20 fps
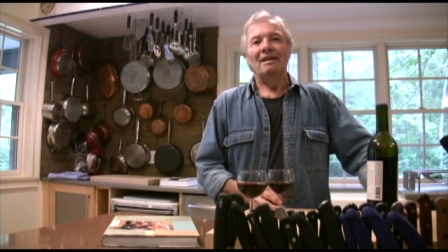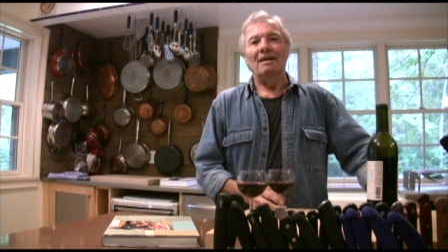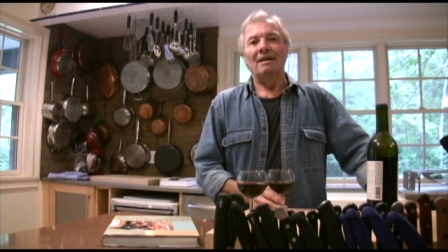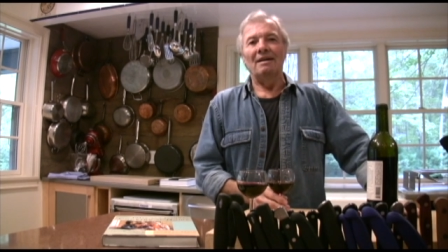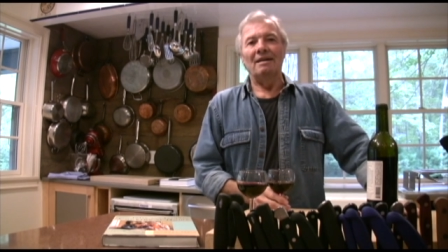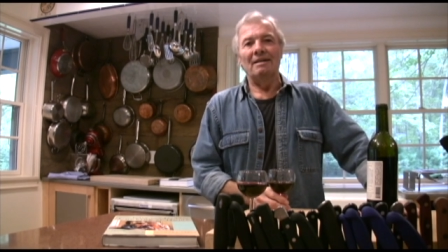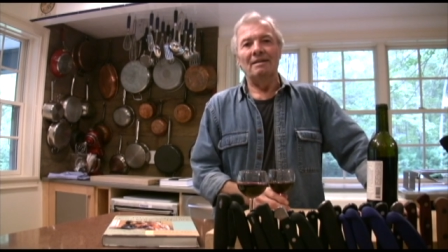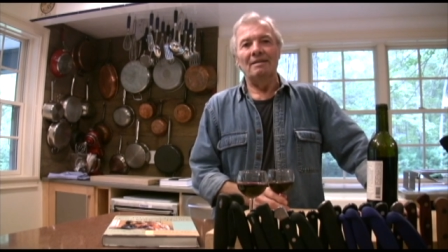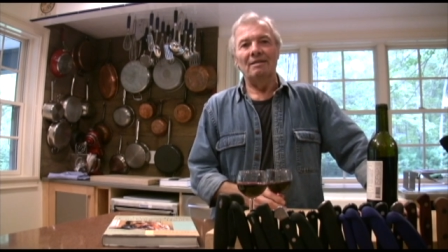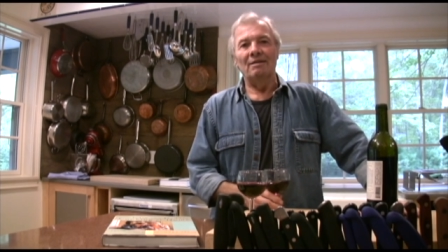
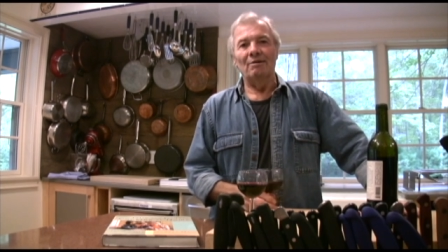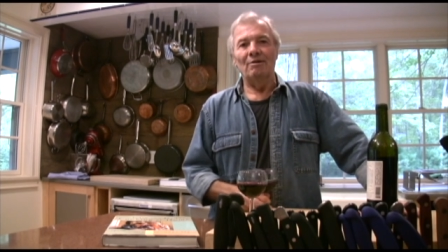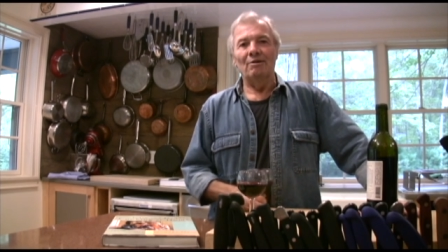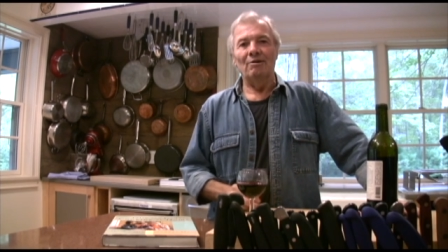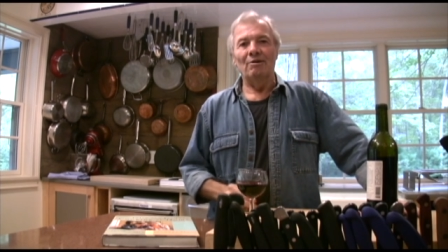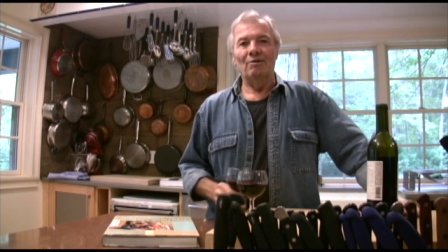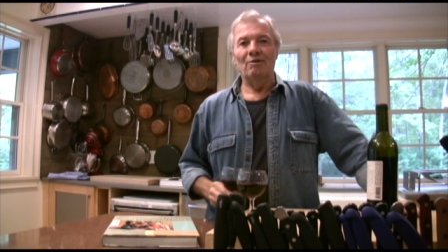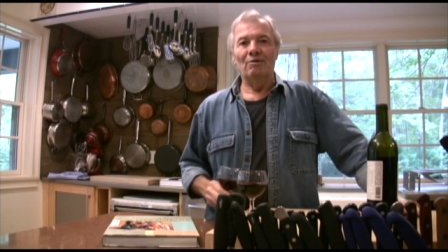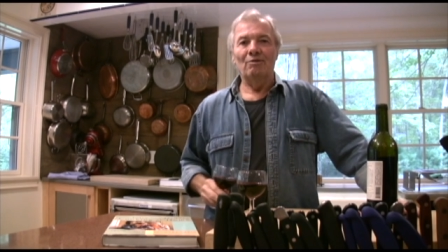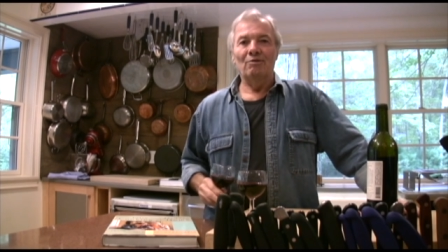And
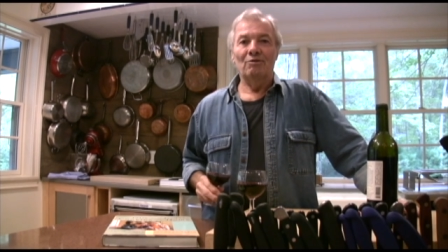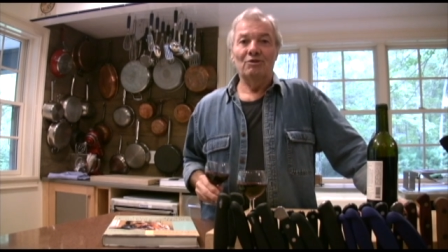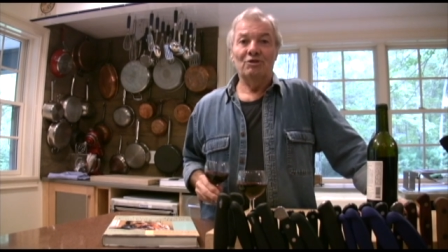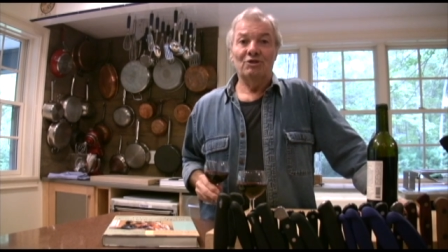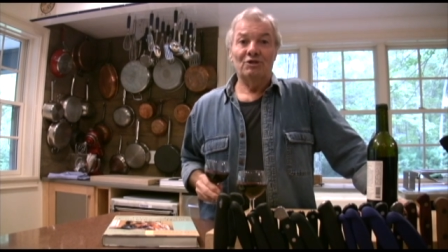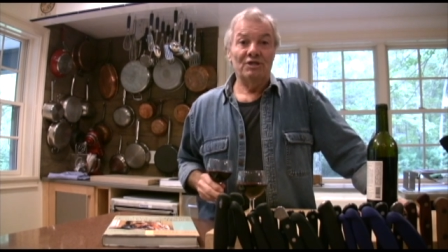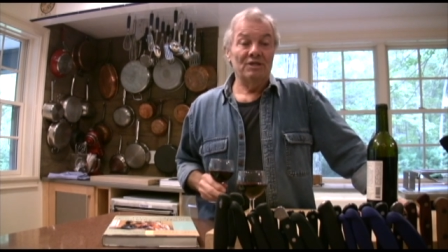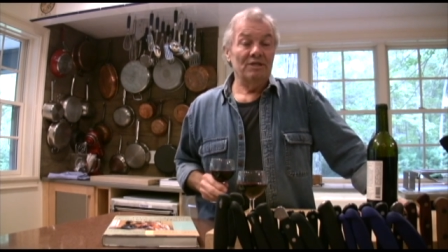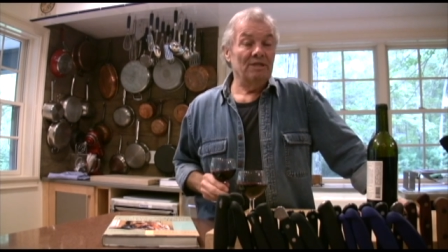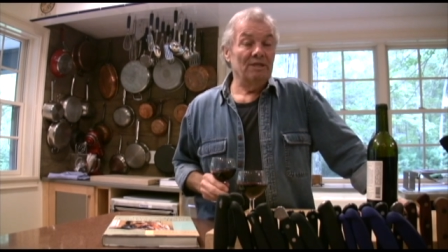uh,
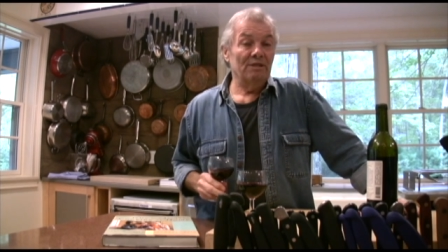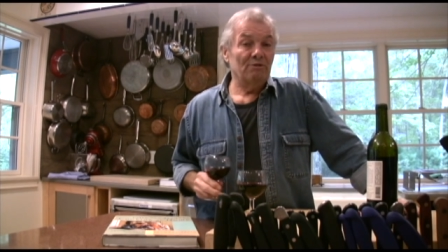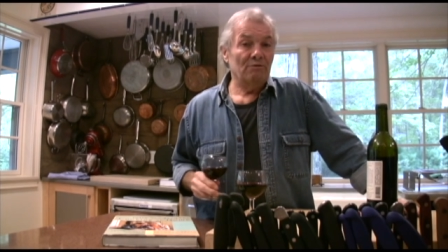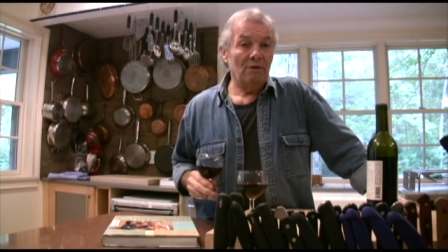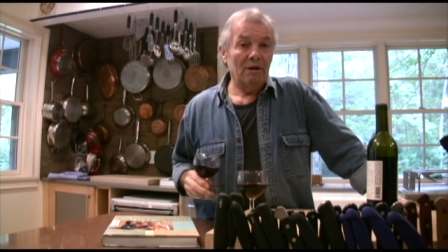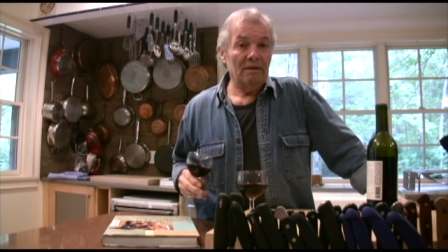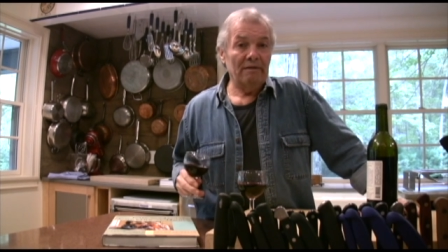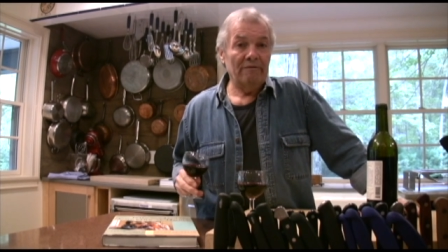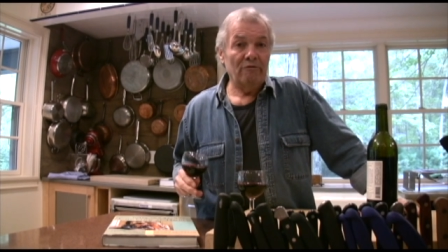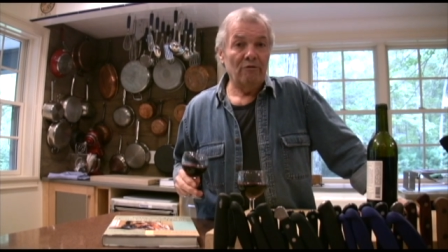she didn't
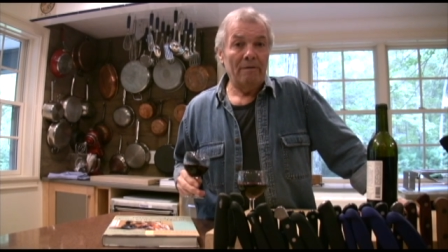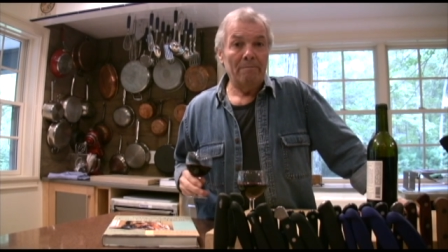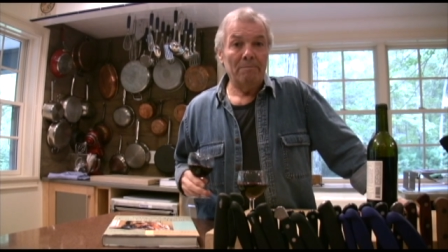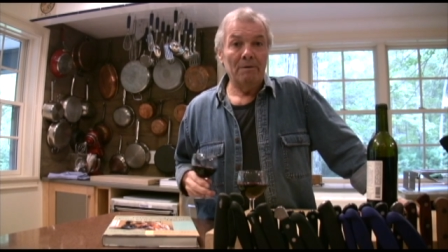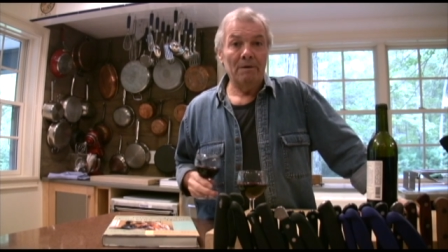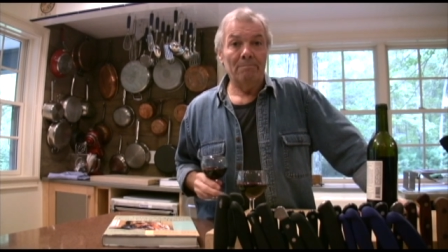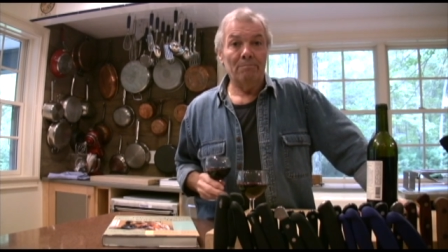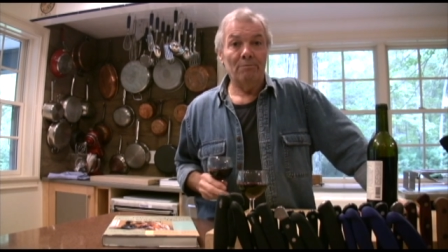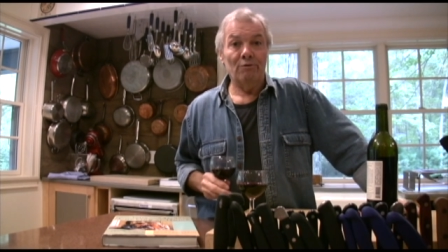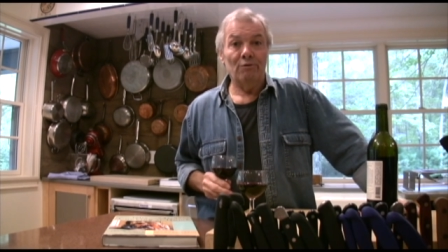write for a
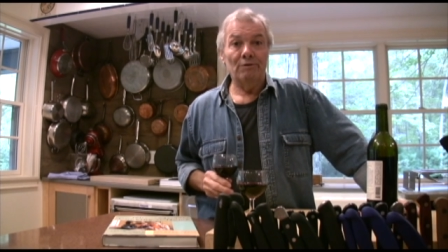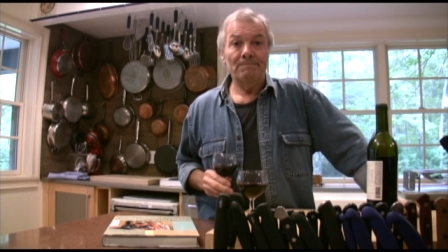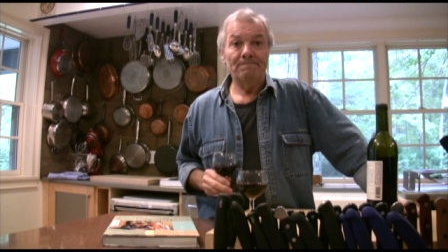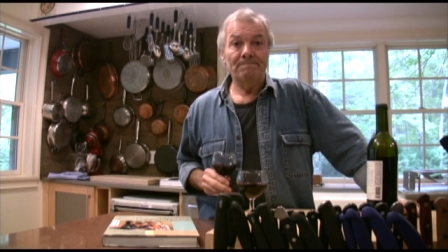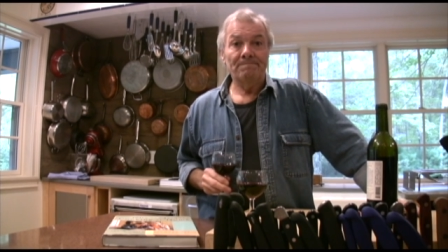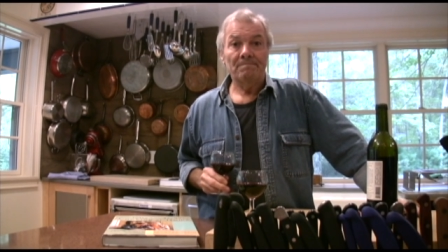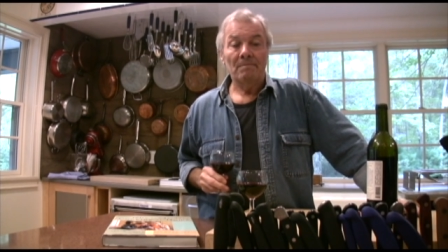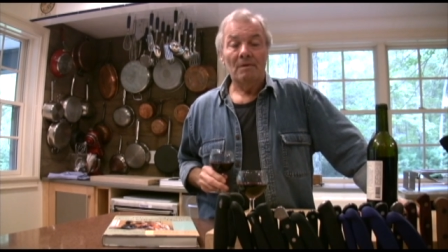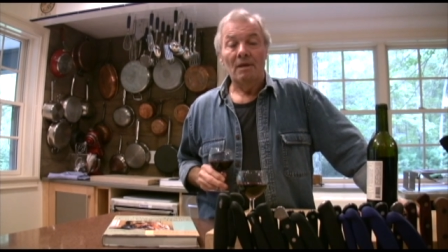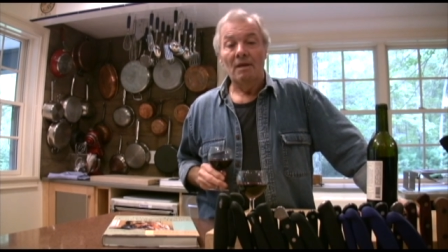
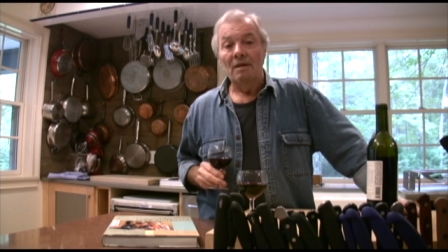paper.